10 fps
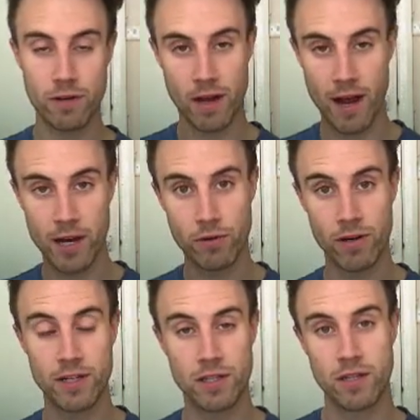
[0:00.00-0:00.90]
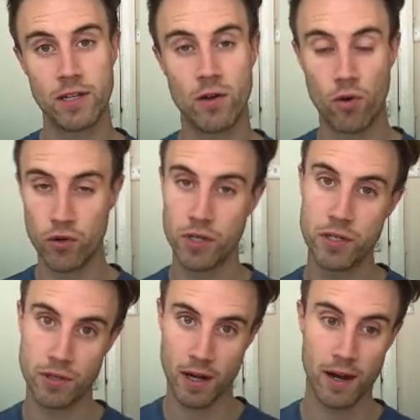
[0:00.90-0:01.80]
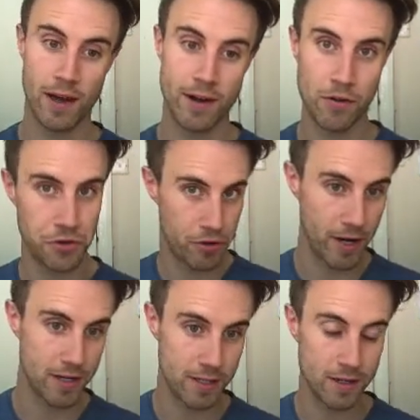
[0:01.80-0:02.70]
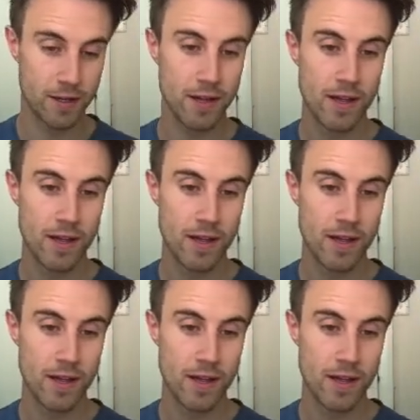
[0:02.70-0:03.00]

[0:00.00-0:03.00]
accurately, to the audience or the client or the director.